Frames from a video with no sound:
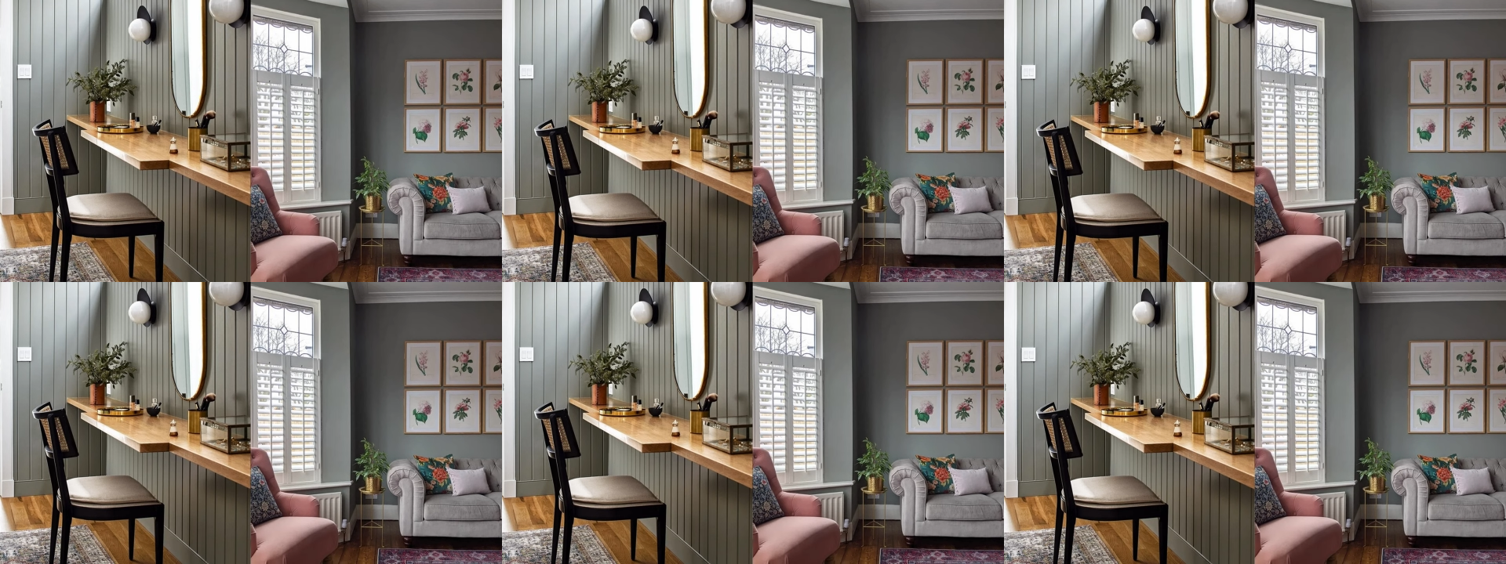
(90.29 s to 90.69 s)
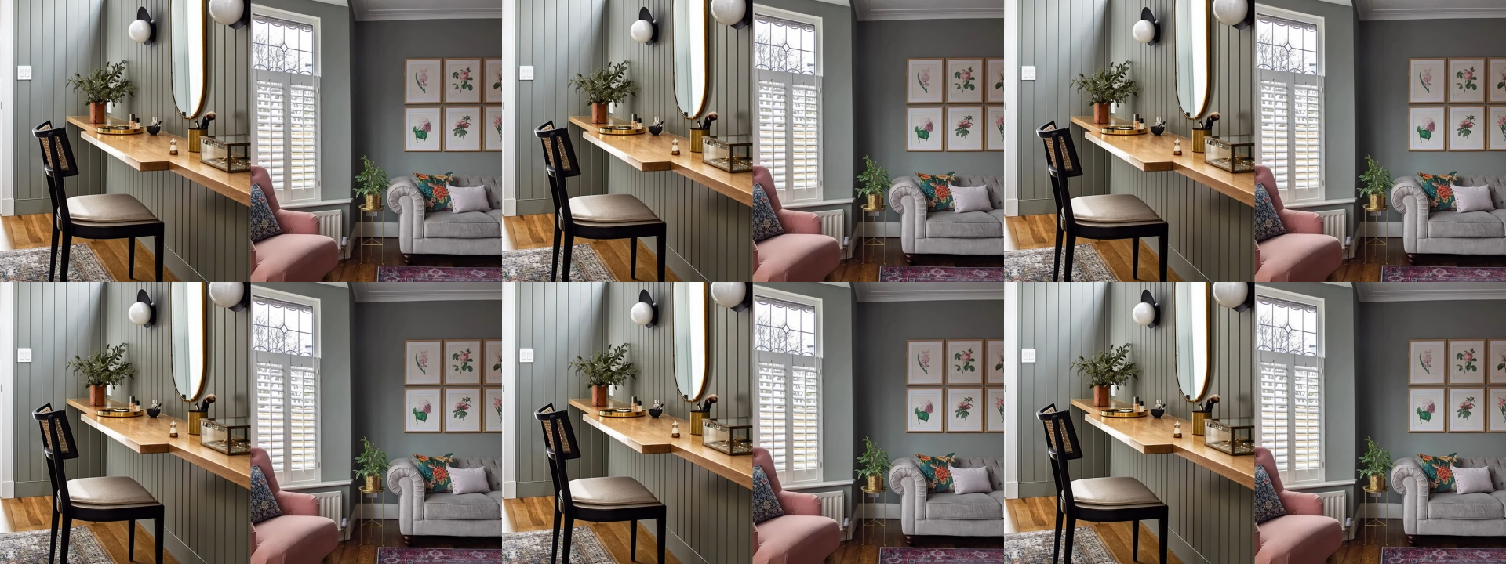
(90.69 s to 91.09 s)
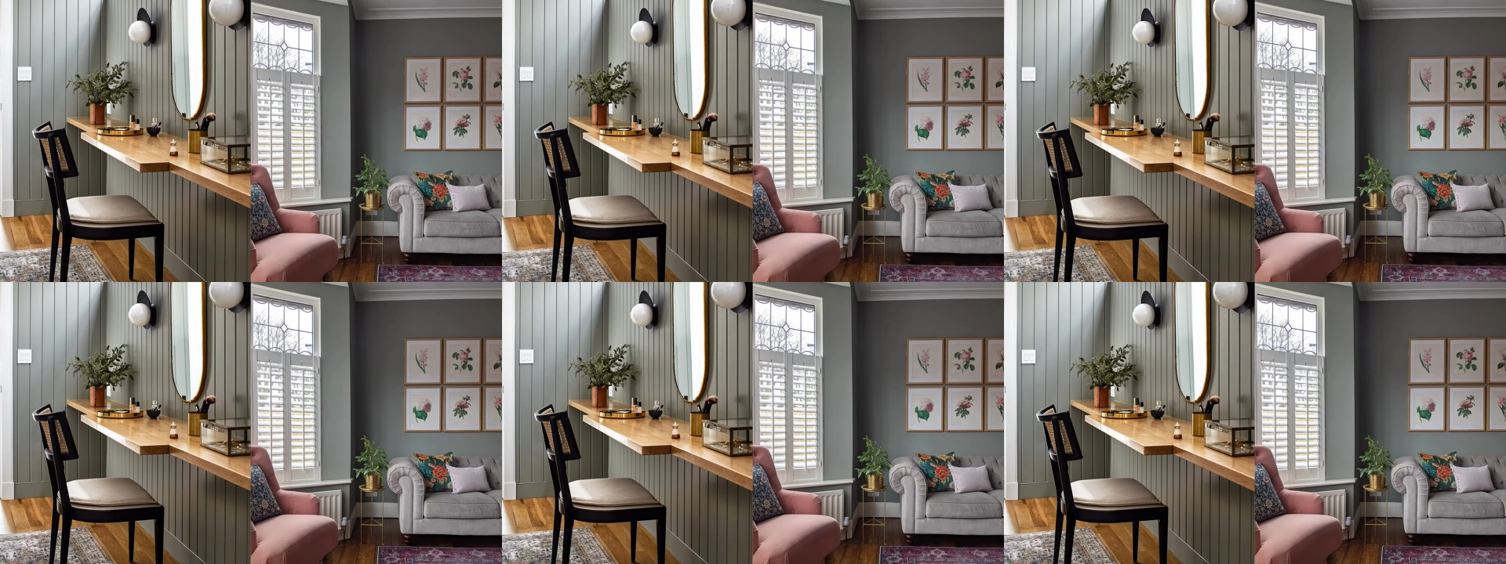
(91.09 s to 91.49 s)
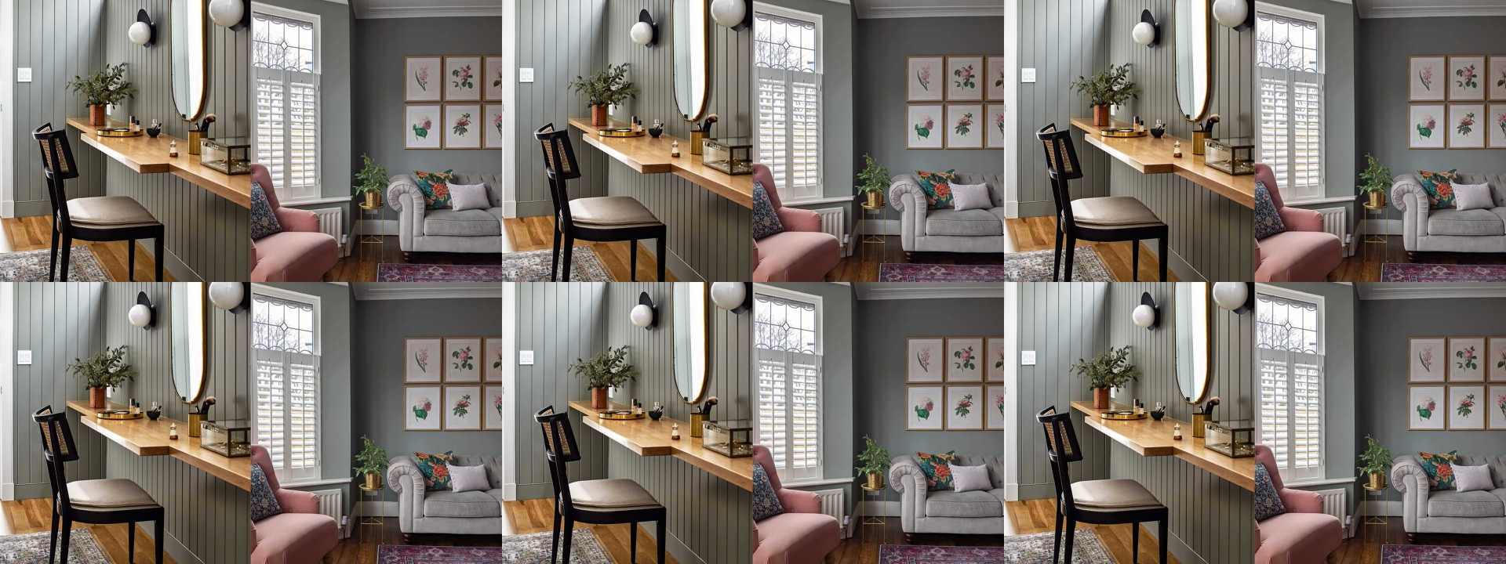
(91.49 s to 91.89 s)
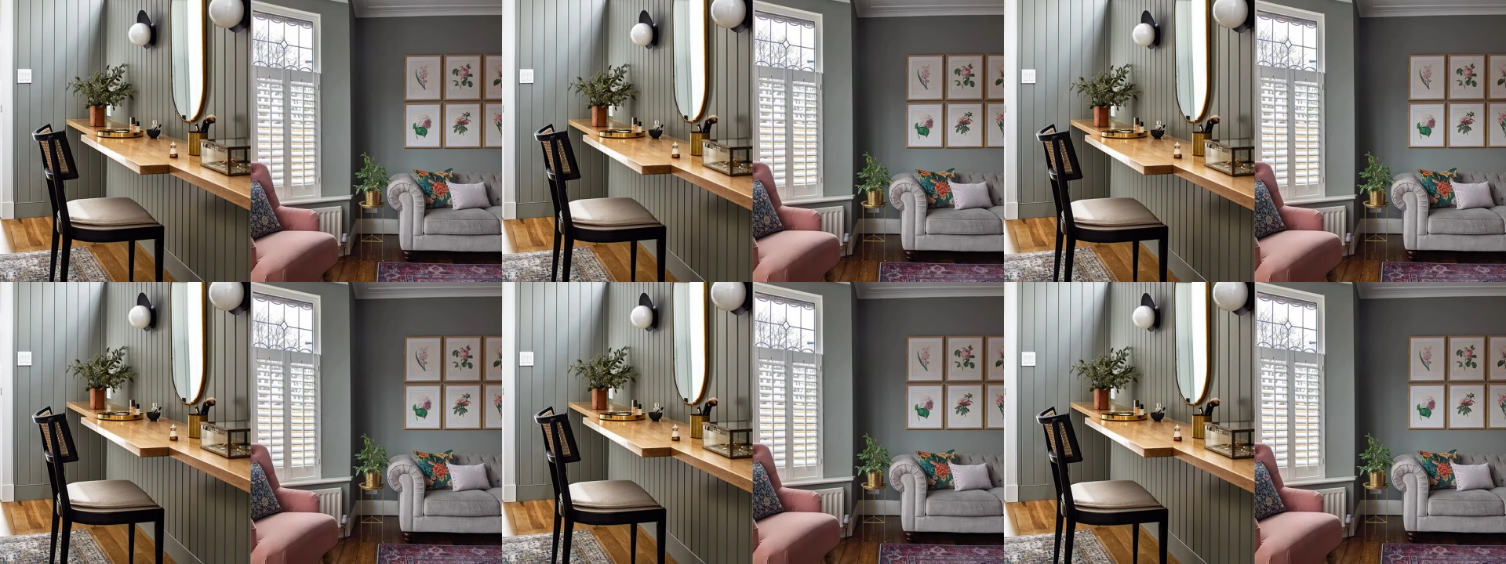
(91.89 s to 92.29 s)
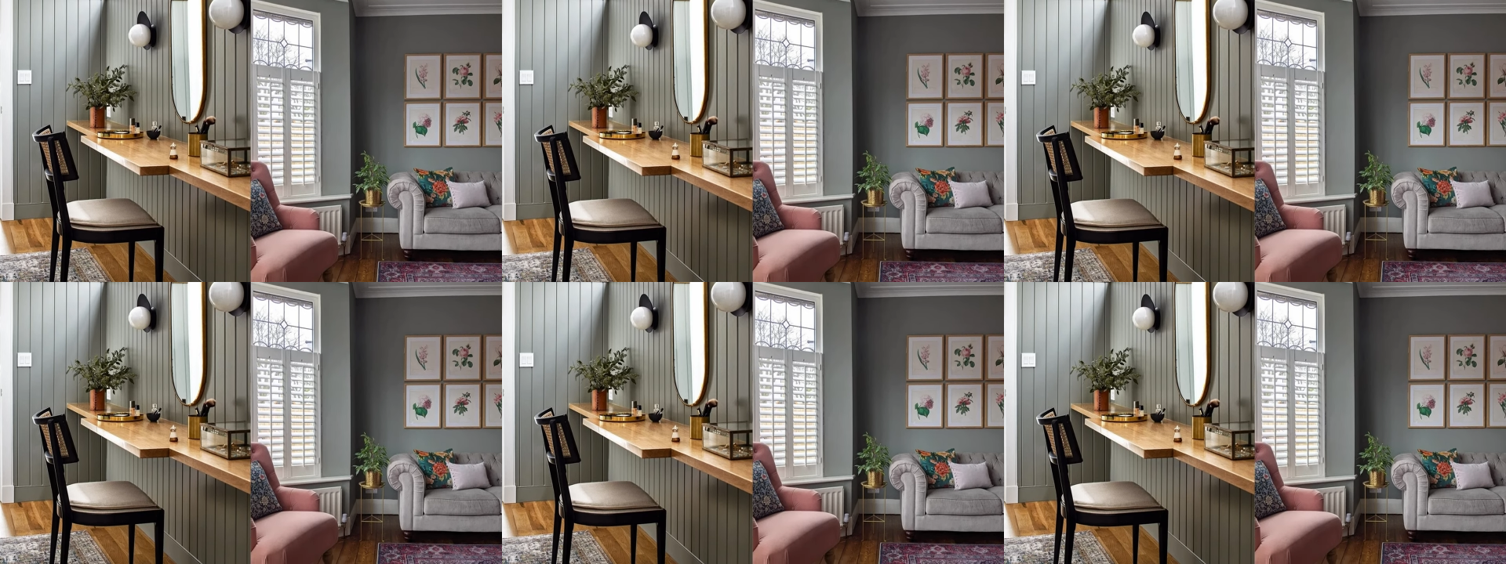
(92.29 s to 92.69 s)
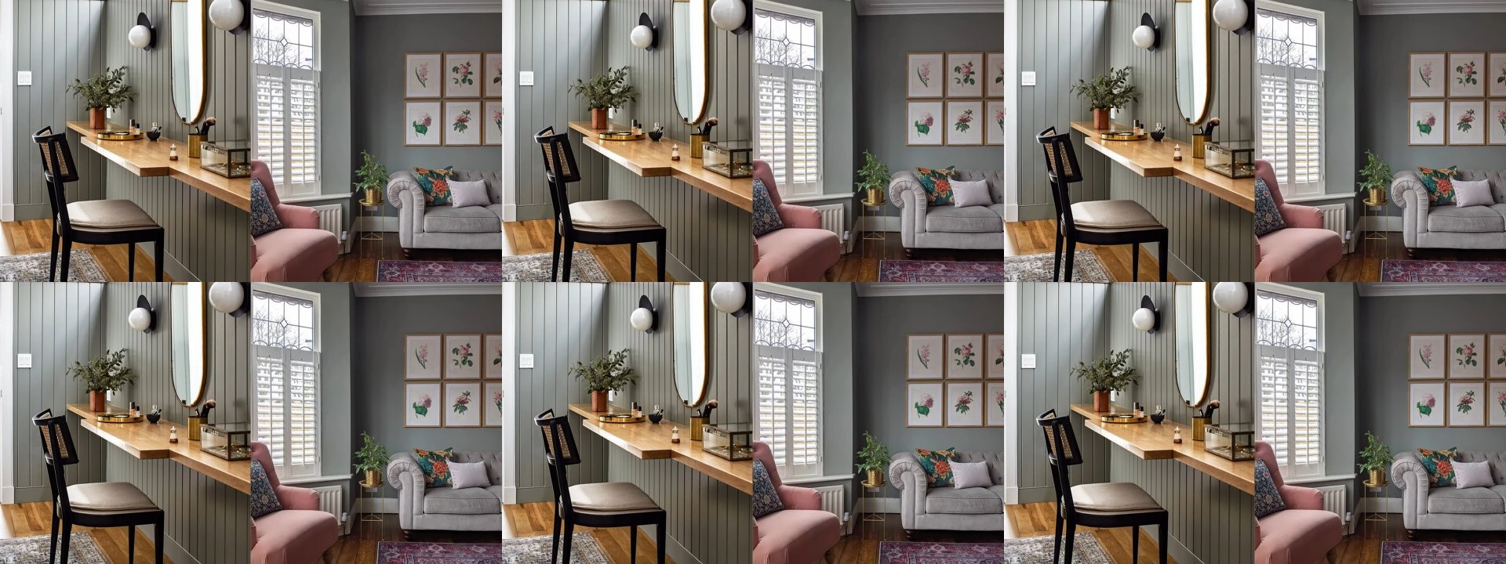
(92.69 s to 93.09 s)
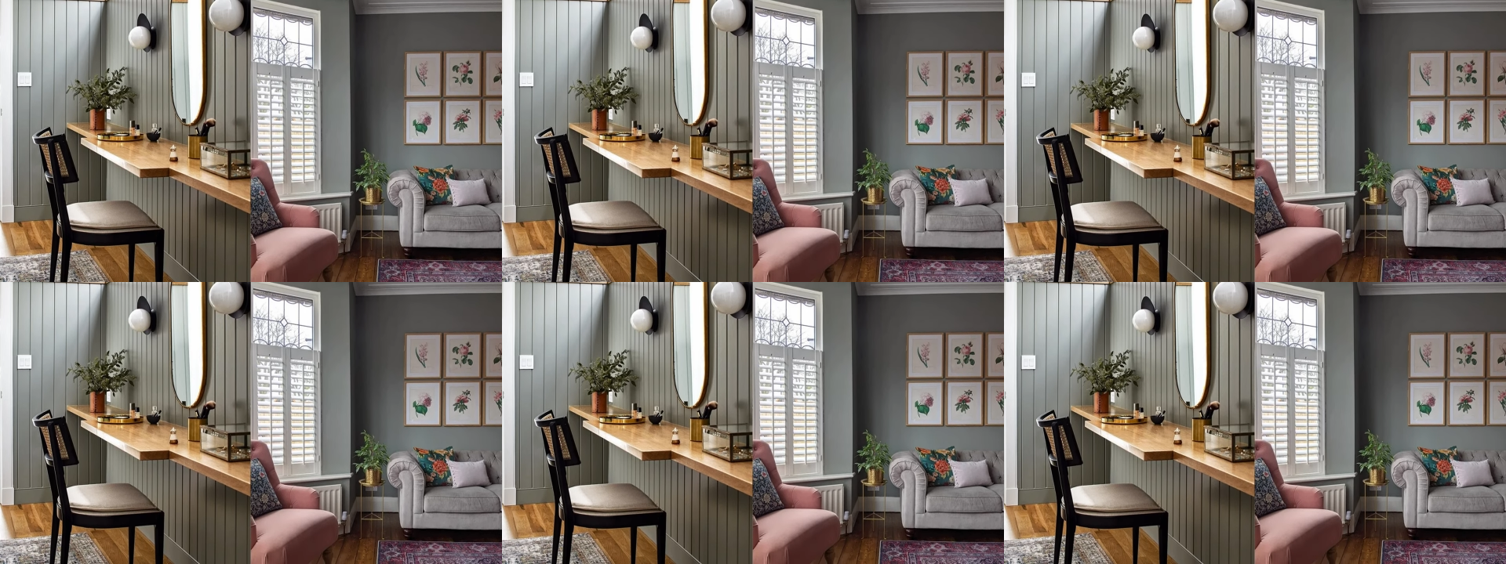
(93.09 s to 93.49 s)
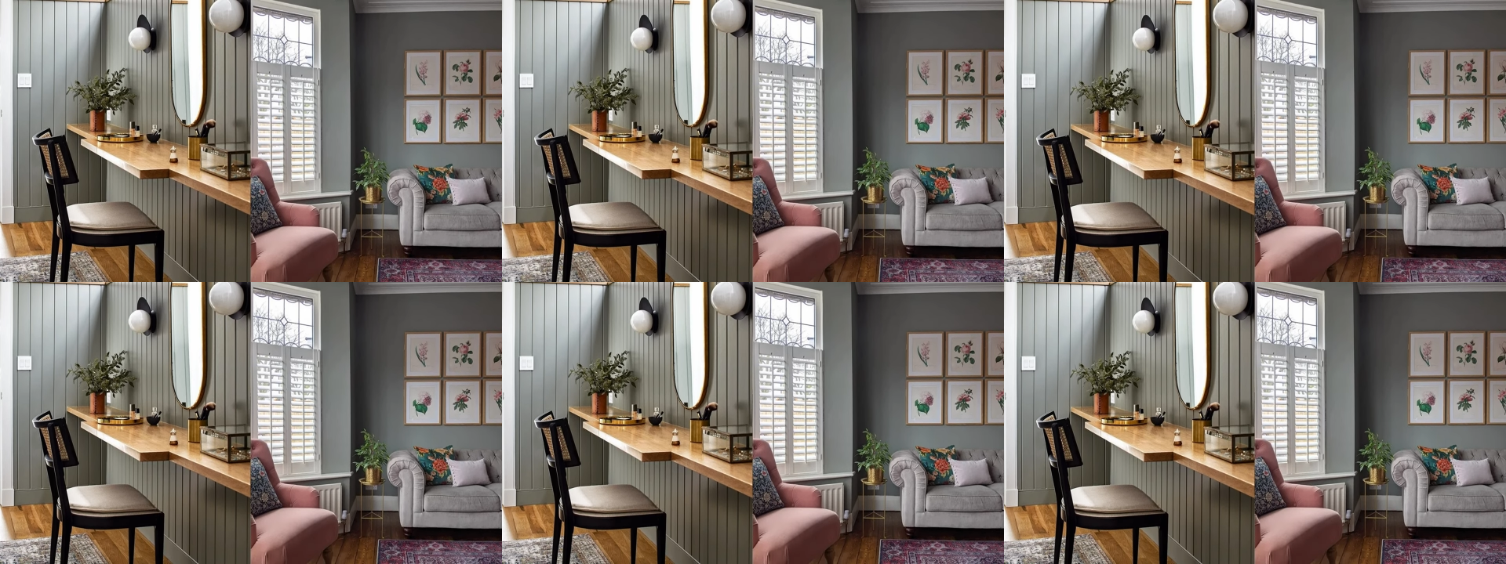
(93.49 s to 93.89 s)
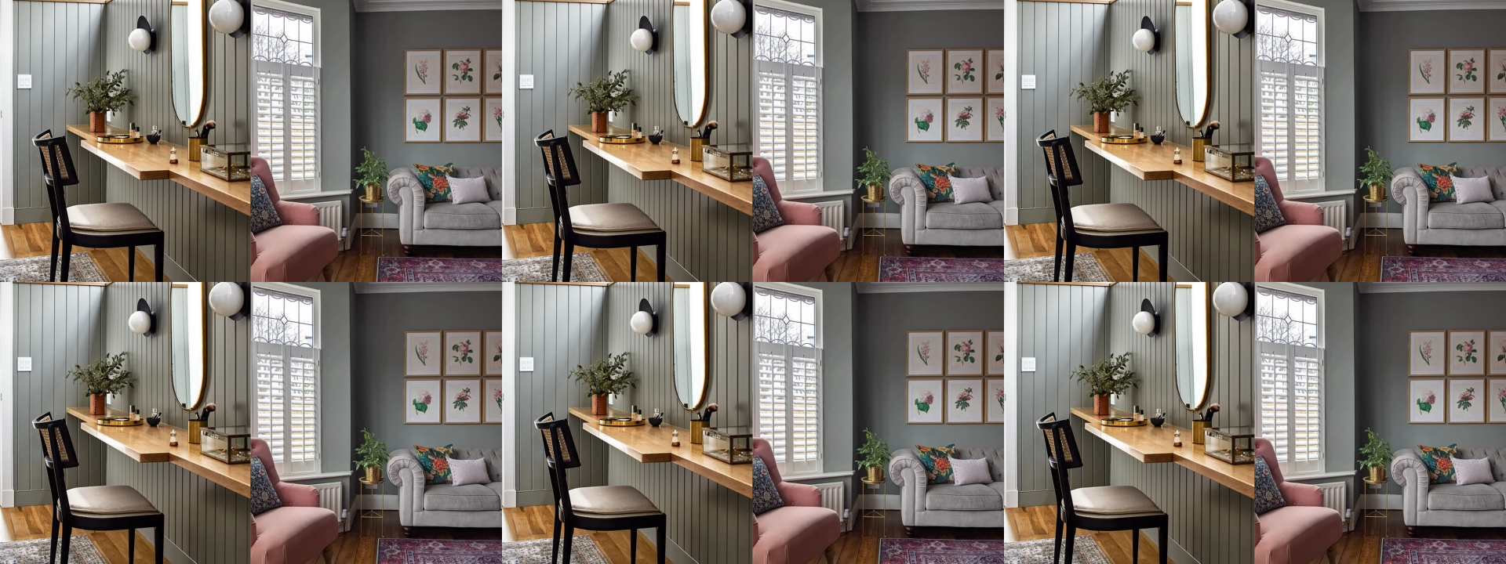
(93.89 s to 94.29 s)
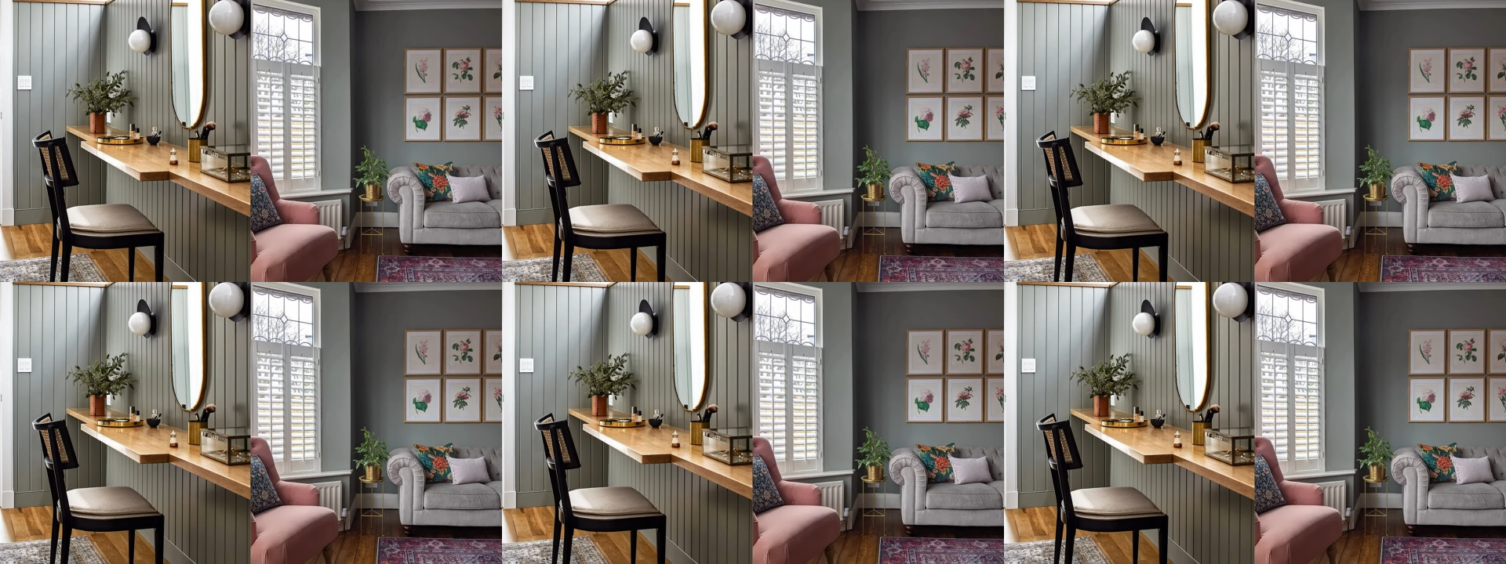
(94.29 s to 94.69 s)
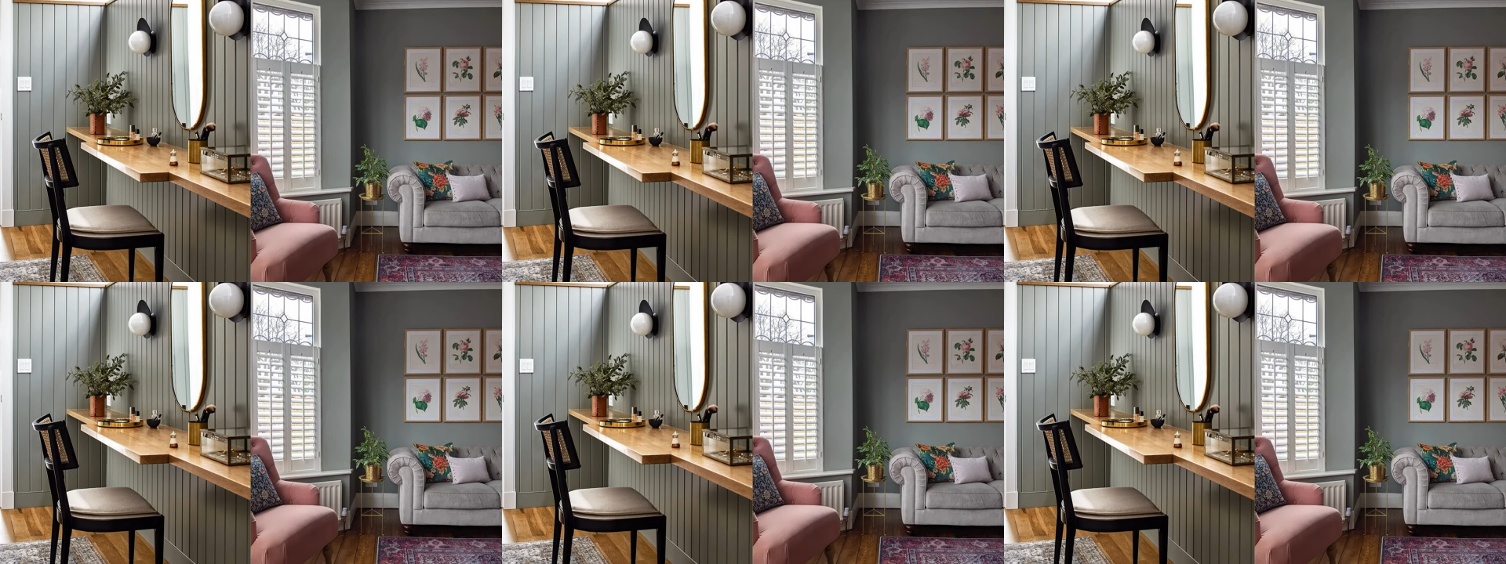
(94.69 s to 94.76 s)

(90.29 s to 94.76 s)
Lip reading: No face is visible, so there are no lips to read.